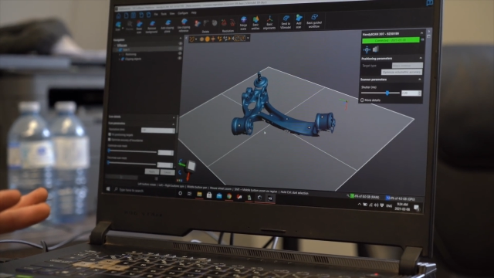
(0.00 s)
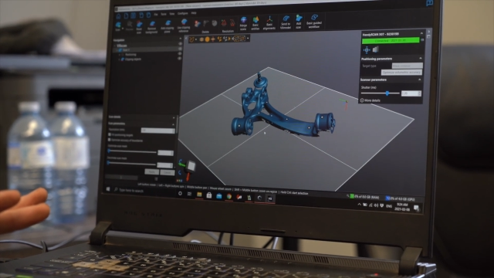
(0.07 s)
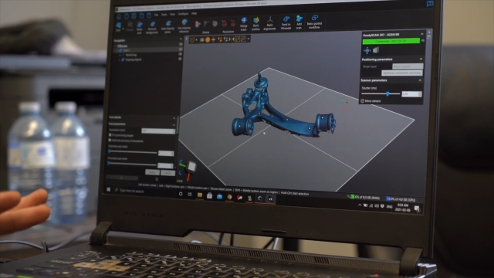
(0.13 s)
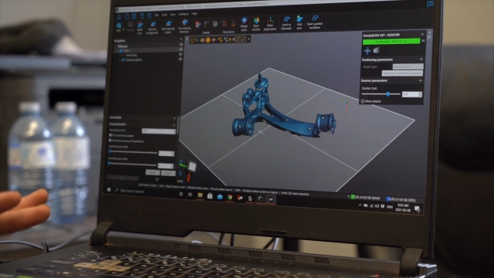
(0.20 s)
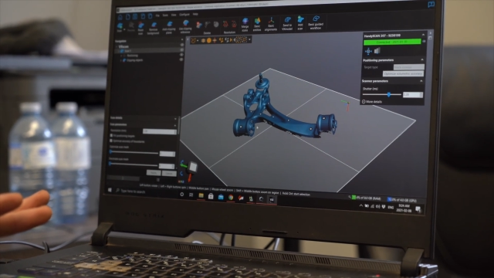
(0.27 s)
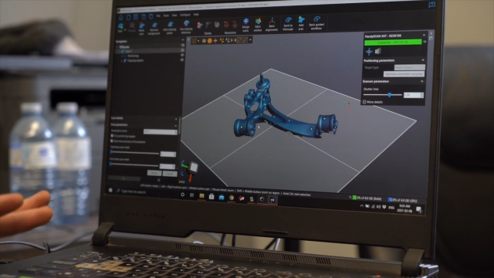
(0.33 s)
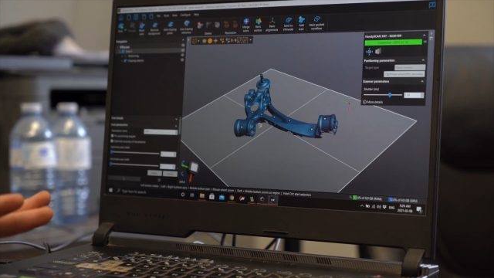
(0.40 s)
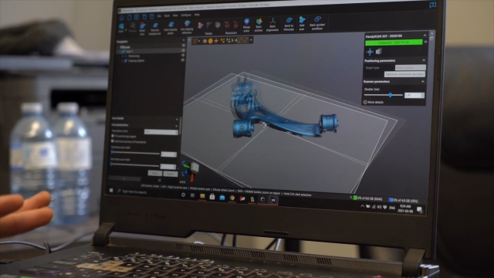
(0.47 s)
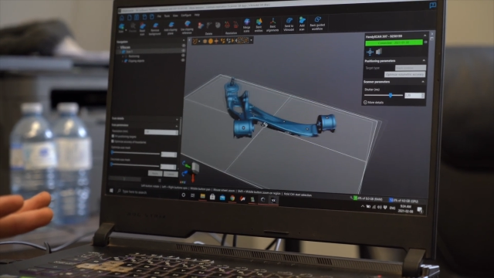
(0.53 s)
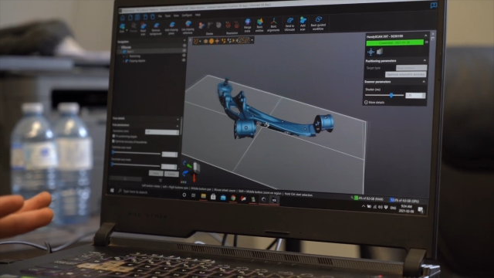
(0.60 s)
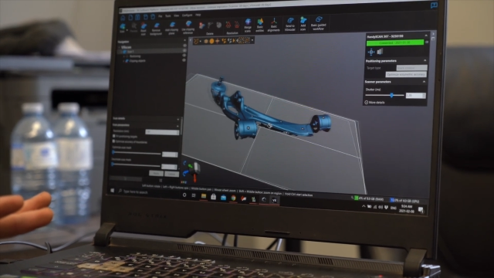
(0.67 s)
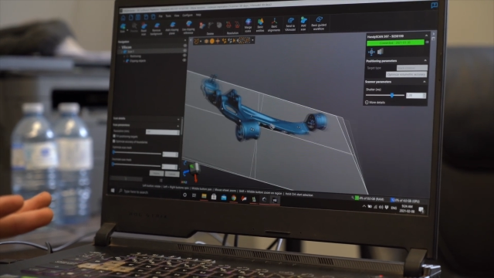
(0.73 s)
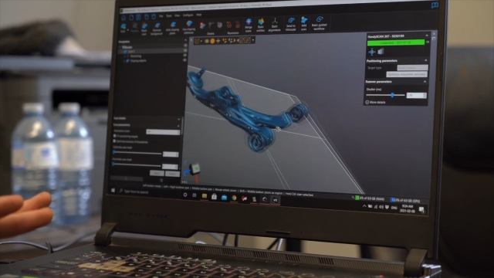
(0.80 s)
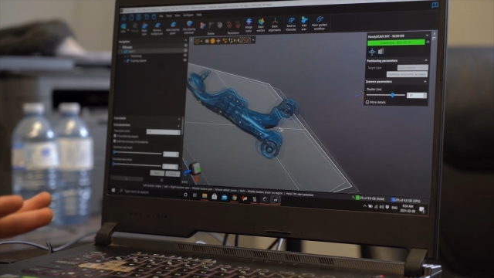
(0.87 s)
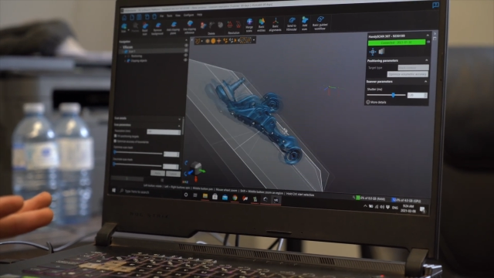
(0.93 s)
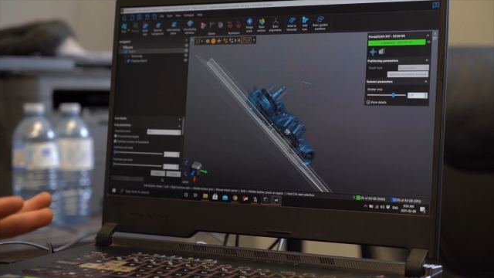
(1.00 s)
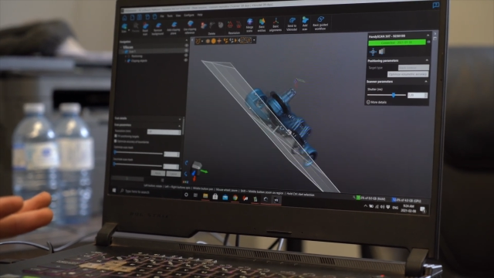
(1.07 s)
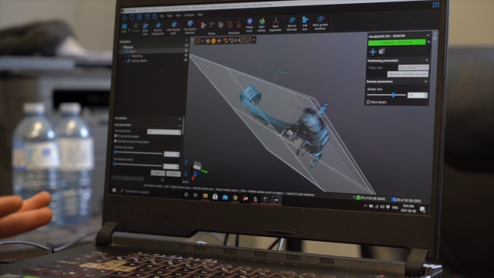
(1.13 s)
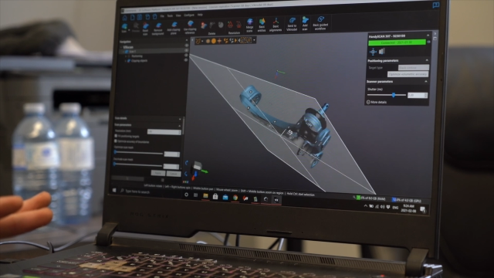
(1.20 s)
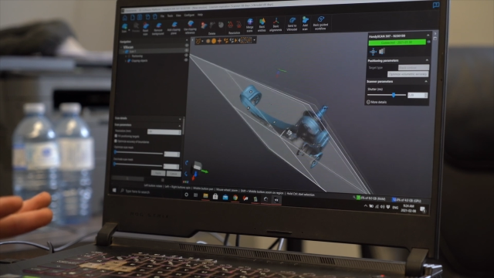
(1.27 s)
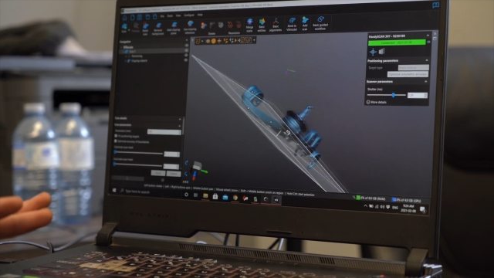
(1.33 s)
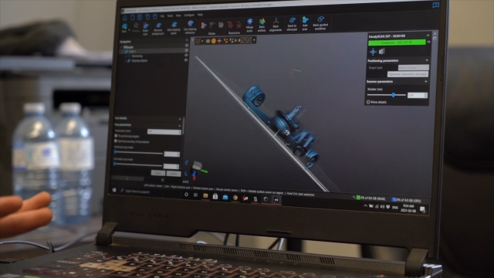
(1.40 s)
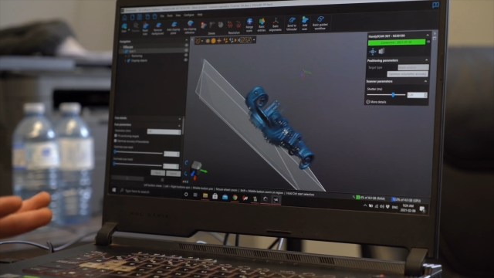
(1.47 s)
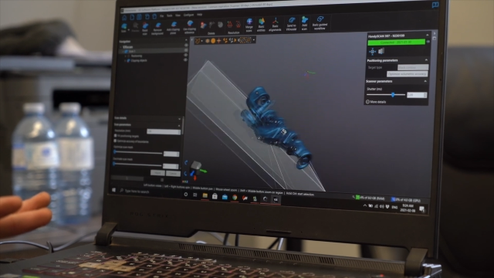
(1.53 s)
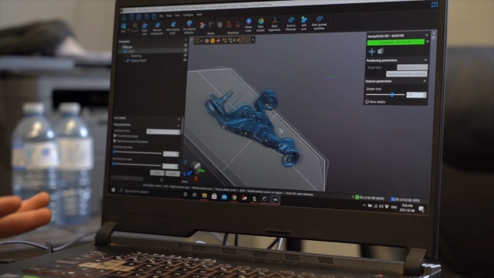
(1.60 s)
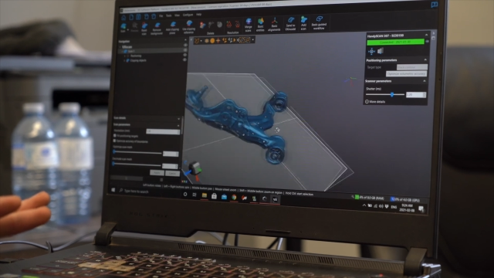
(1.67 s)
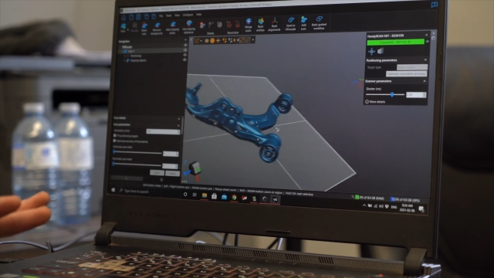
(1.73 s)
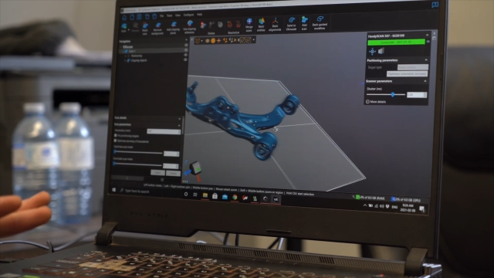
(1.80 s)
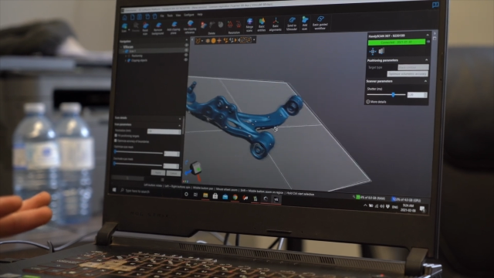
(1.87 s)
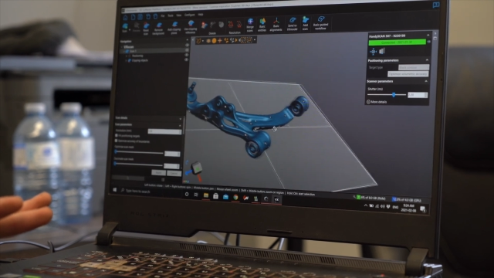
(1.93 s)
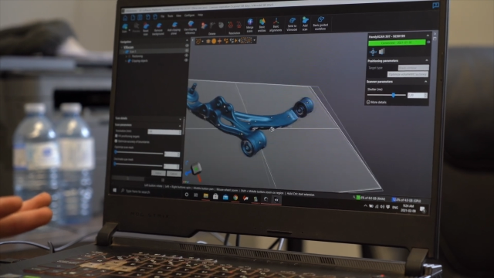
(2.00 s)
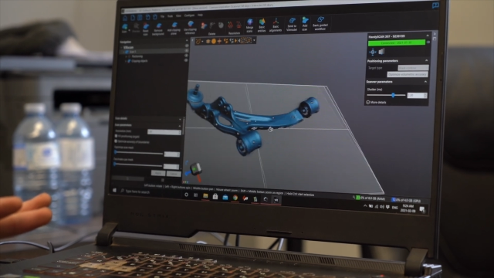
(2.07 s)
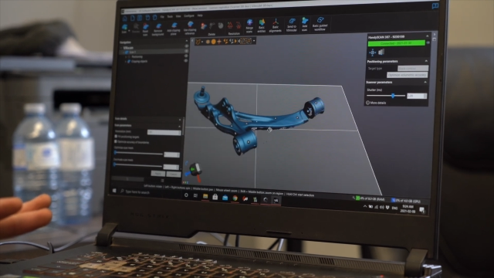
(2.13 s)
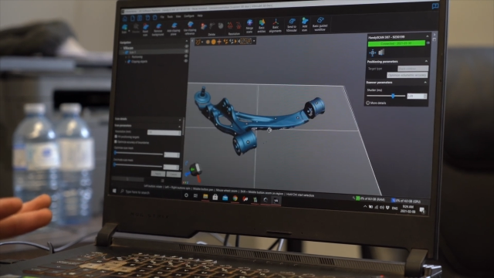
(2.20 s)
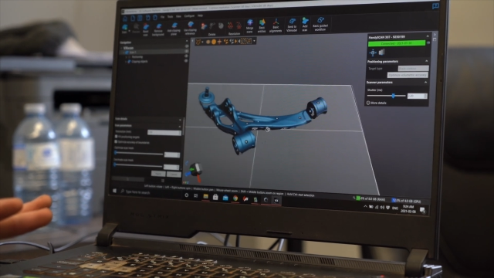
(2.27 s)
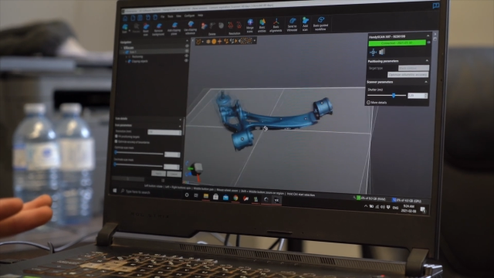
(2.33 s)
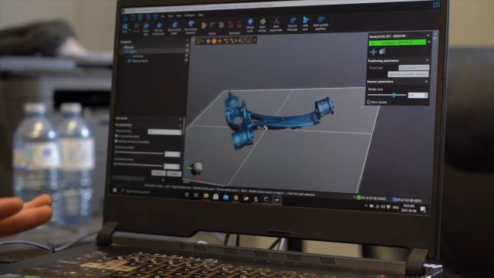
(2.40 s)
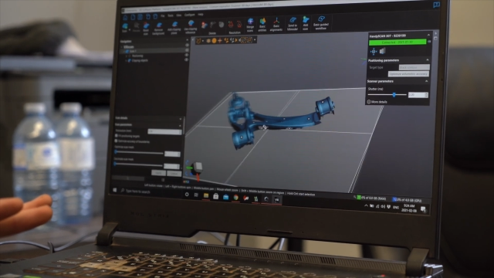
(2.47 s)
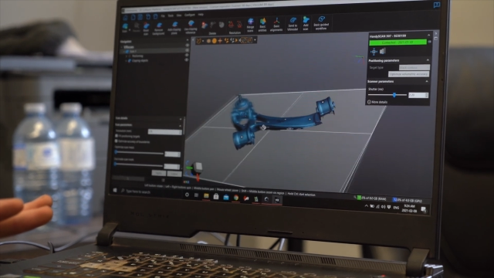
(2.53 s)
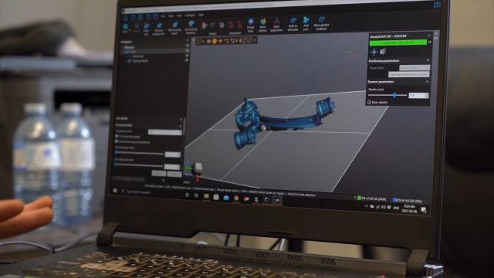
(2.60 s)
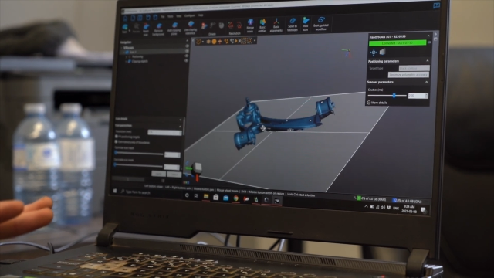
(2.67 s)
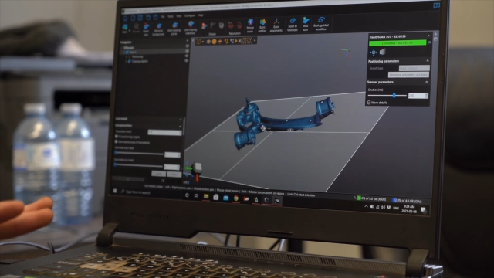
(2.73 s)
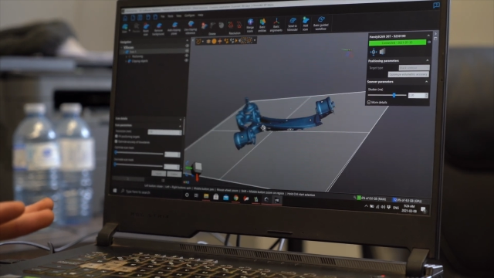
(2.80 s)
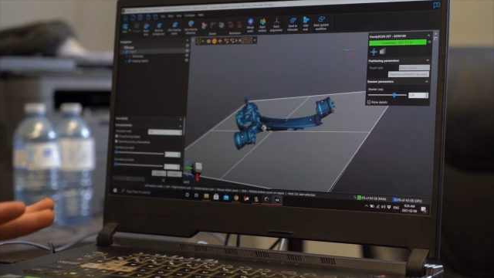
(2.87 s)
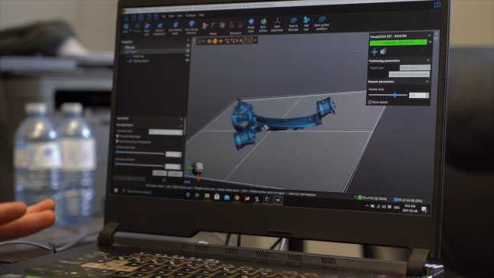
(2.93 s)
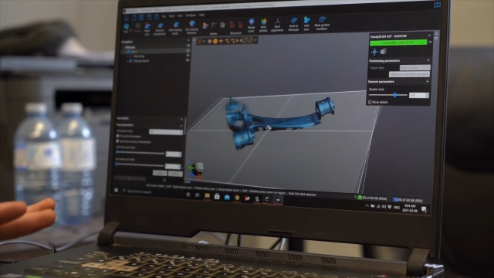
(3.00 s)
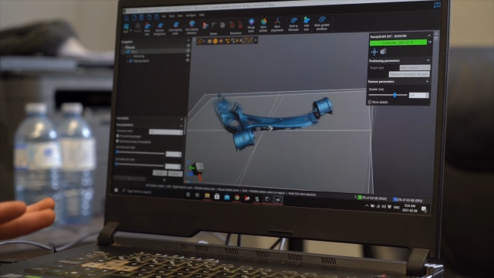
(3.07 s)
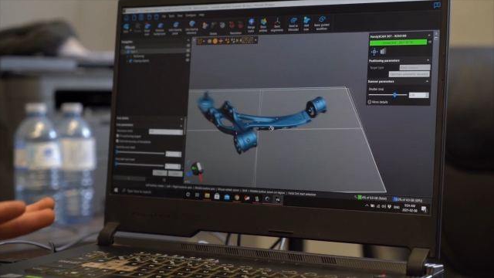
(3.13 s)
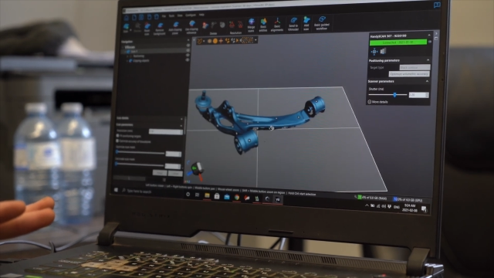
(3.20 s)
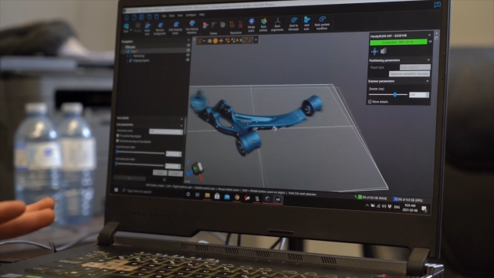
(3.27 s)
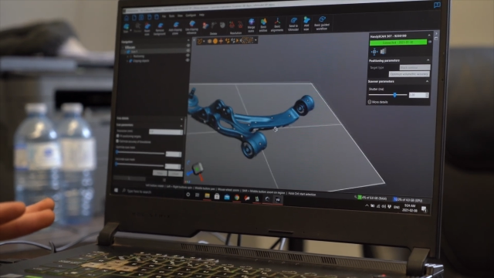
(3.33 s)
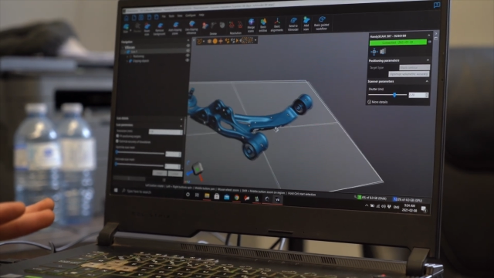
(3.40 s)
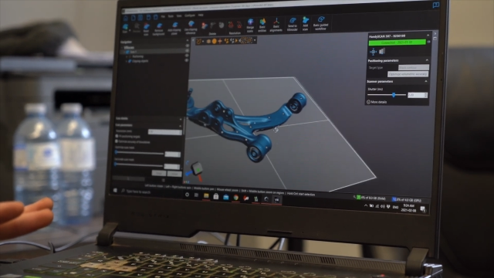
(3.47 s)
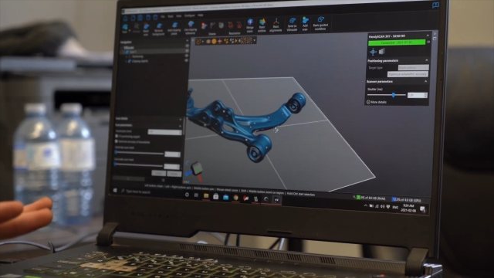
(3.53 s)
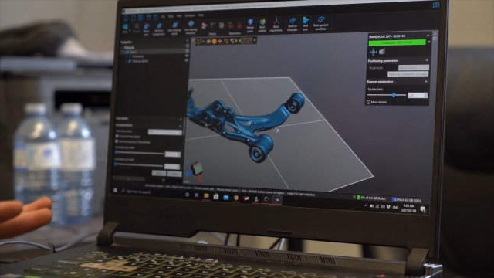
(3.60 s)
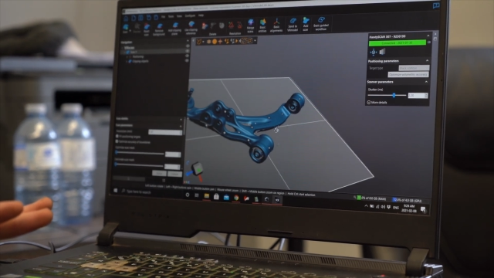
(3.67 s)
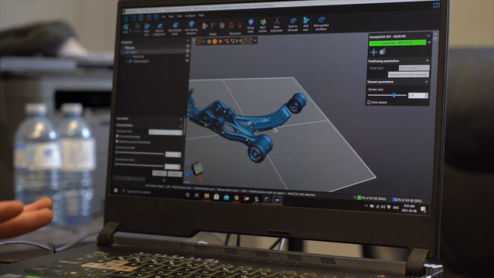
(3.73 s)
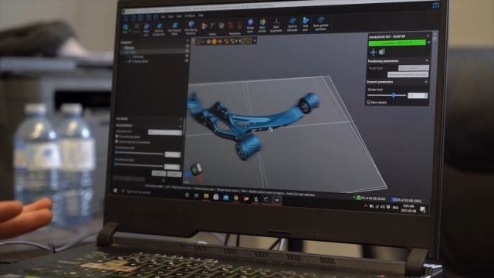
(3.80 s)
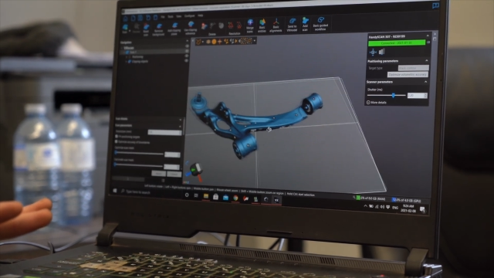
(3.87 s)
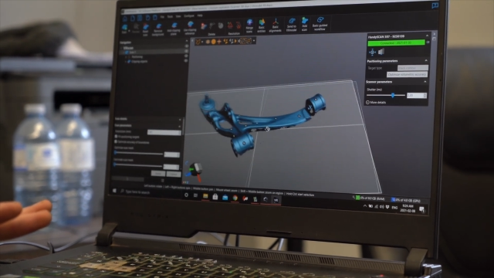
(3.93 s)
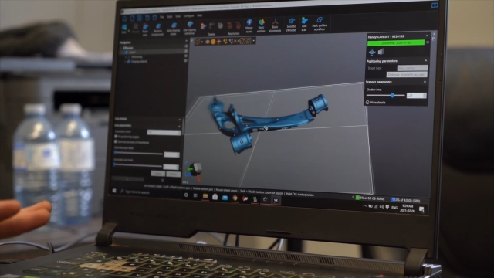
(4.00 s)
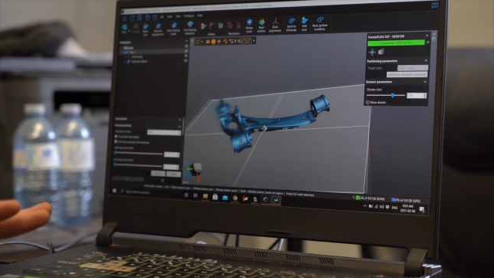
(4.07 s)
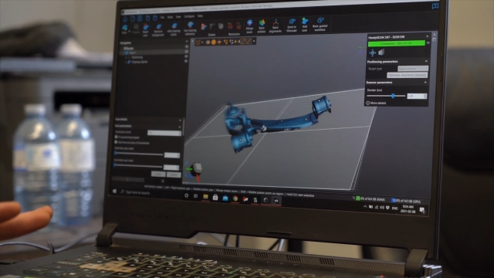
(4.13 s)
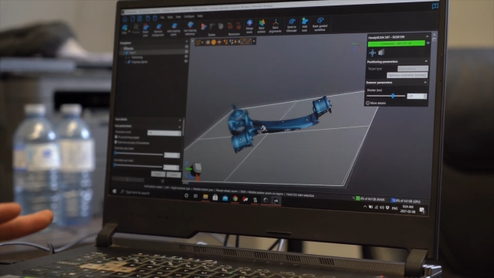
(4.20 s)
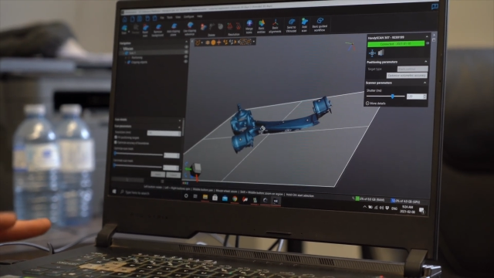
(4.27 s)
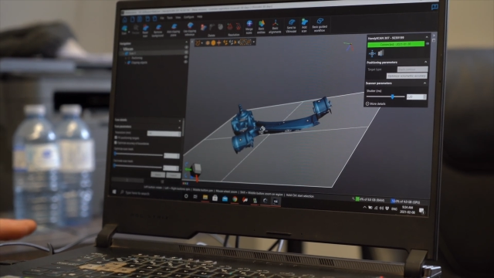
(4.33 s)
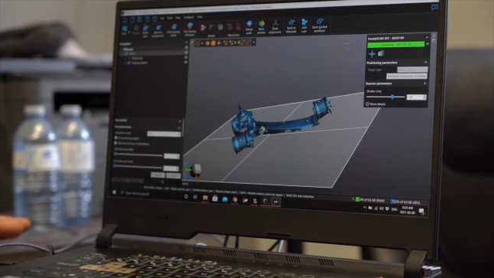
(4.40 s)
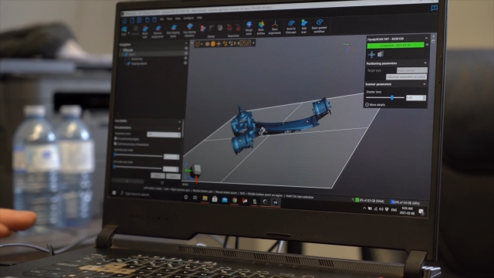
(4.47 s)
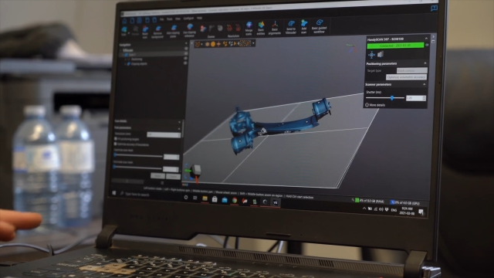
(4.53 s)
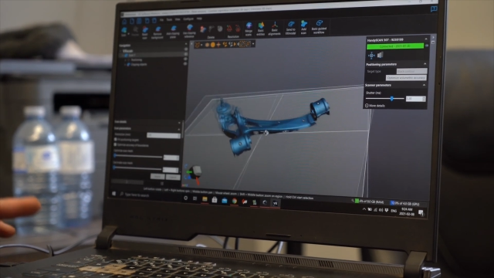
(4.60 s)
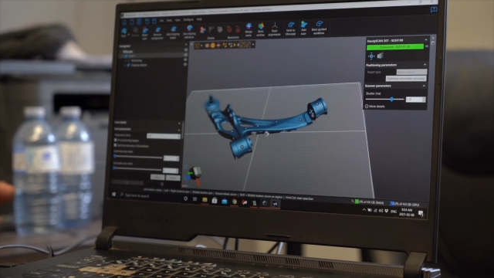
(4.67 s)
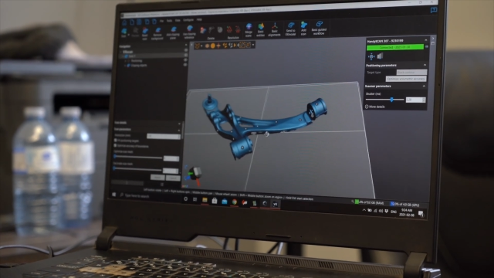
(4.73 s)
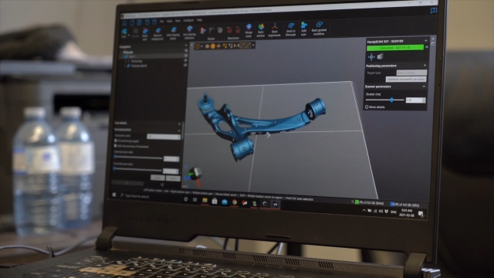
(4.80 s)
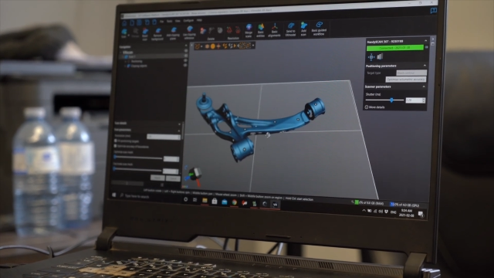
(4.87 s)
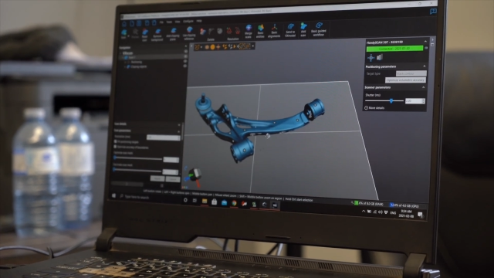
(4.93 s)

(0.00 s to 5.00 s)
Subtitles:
[unreadable: no face in view]